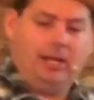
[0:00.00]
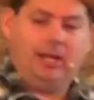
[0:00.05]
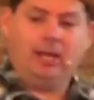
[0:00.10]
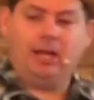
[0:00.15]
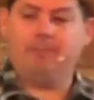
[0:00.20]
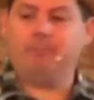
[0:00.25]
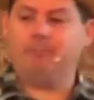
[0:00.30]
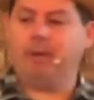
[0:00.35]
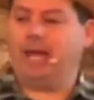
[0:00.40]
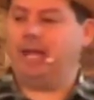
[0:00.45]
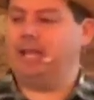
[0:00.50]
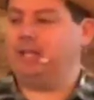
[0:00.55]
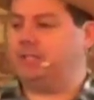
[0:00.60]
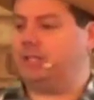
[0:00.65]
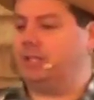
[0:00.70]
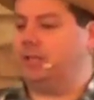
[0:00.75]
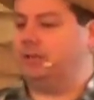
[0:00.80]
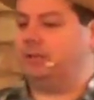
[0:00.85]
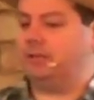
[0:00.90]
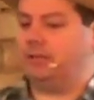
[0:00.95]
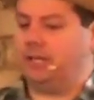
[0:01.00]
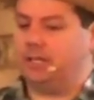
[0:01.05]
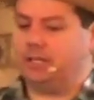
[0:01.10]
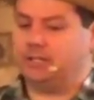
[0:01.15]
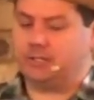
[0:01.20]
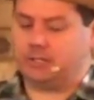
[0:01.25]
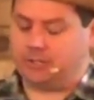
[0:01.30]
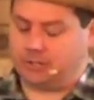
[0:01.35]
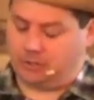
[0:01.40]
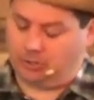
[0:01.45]
amazing
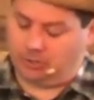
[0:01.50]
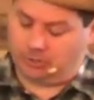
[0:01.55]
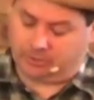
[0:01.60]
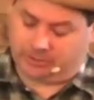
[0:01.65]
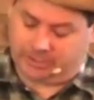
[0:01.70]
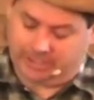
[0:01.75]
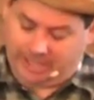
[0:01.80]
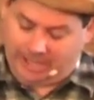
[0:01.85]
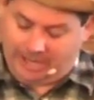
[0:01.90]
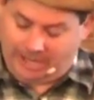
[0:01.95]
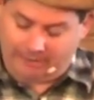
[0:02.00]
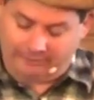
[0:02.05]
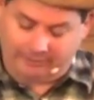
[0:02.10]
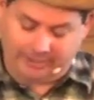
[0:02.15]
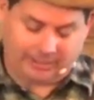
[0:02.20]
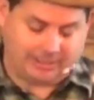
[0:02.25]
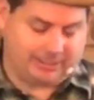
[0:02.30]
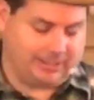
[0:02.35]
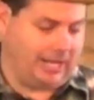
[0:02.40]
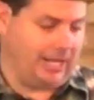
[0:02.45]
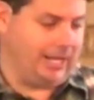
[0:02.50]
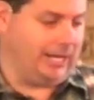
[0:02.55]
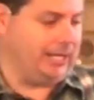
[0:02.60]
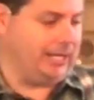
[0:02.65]
things called character,